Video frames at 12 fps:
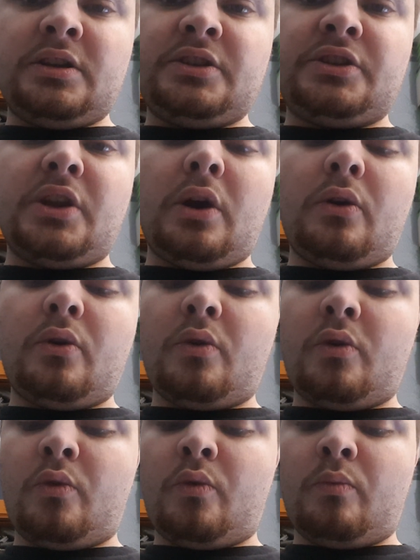
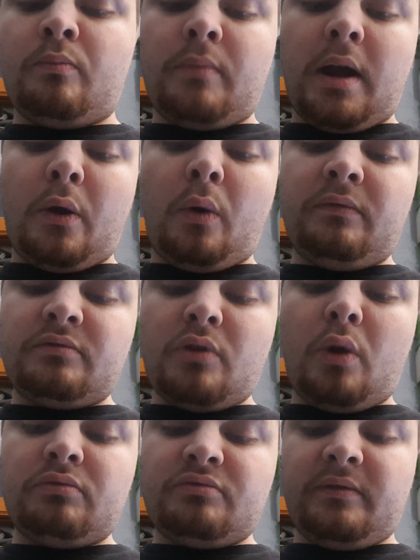So, my
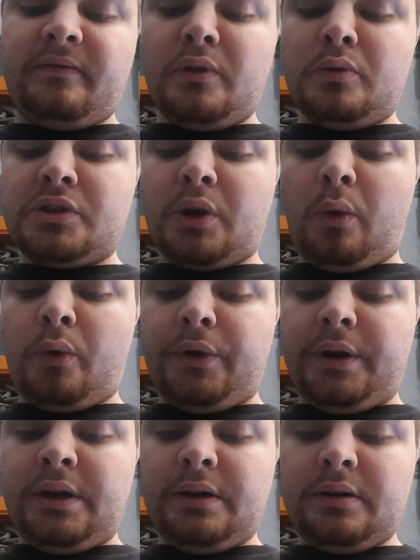overall review
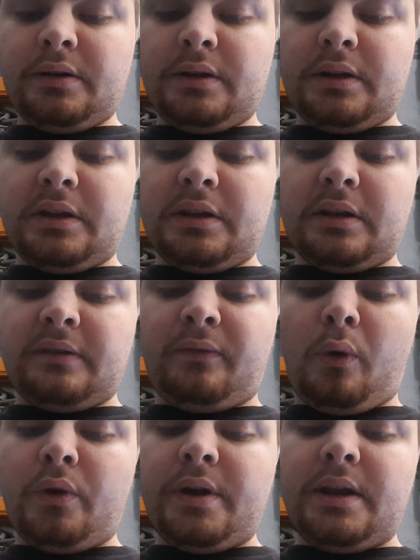score
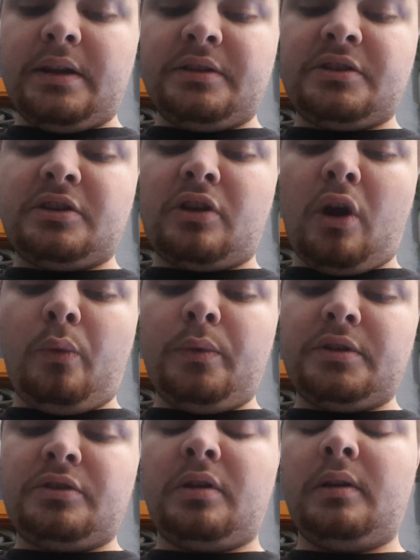for it is
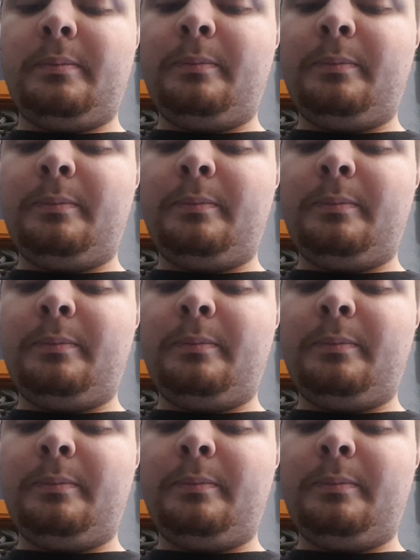going to